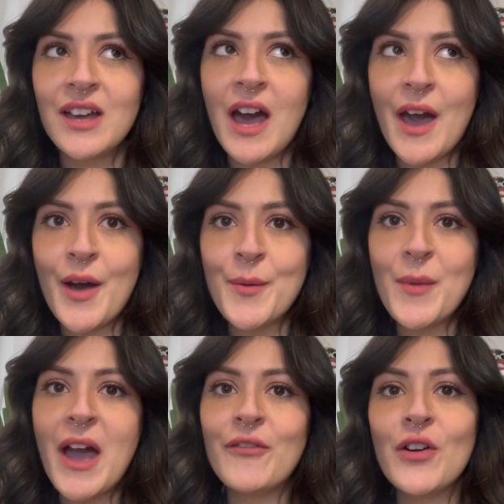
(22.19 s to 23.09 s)

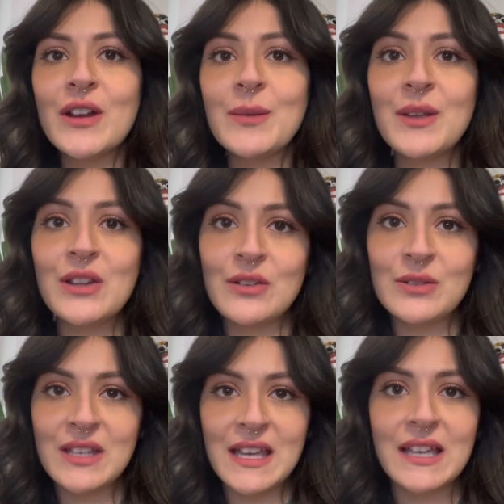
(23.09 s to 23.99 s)
I've already been
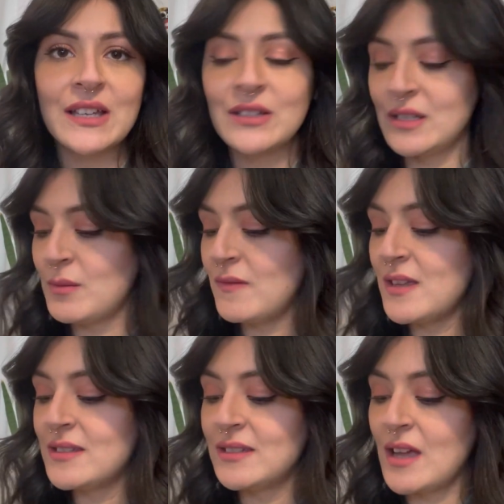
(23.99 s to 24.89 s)
using some of
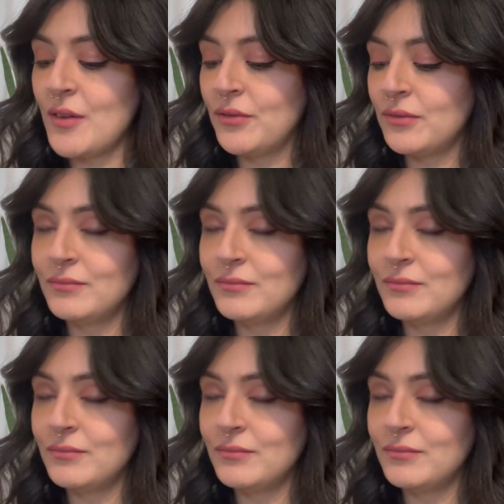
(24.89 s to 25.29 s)
this stuff,